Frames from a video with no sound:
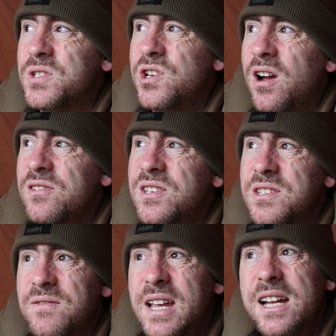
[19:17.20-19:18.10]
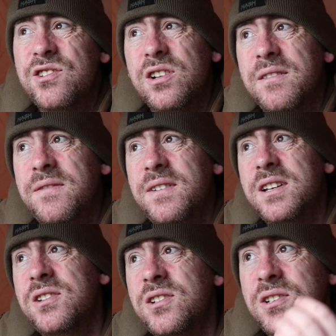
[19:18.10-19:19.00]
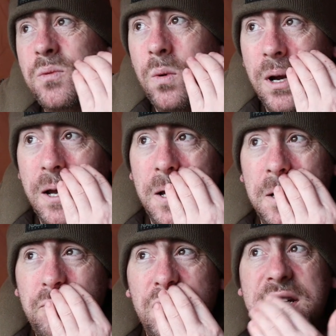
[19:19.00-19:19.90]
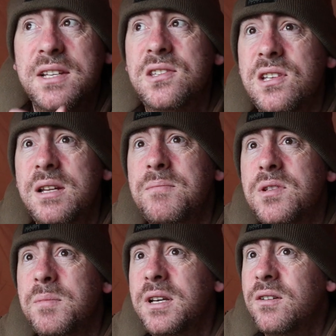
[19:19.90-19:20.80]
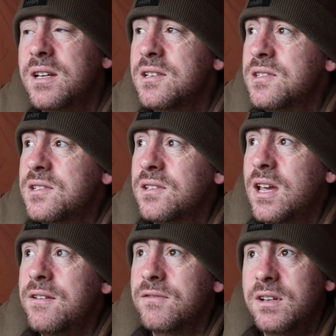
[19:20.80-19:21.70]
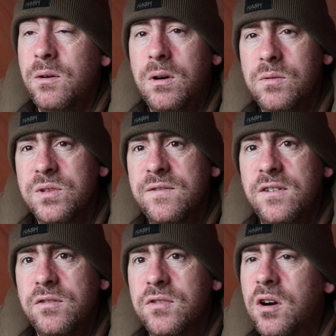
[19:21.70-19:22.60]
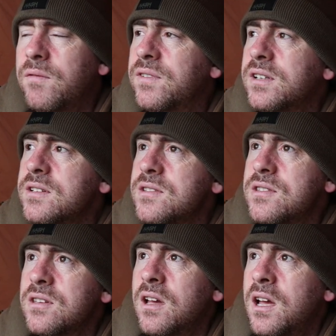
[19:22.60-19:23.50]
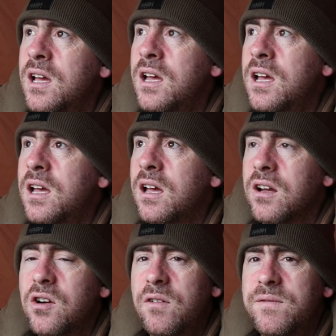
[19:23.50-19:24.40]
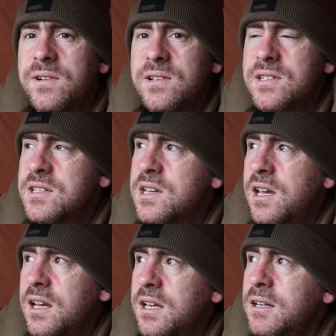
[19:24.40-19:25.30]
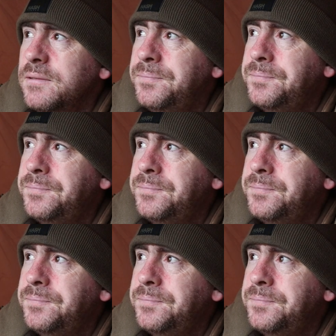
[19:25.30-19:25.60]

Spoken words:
chances of catching a fish were pretty slim, to be honest, even though I was full of confidence, and confidence is key.